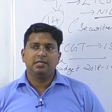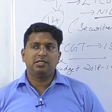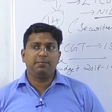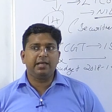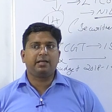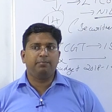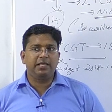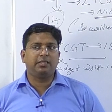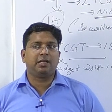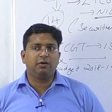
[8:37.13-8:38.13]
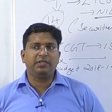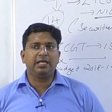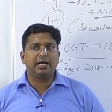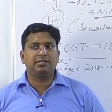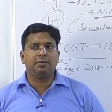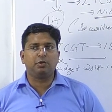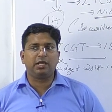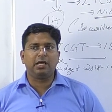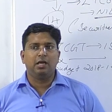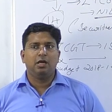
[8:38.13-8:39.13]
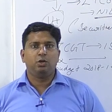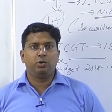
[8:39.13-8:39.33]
See, be, be thorough with the concept, okay?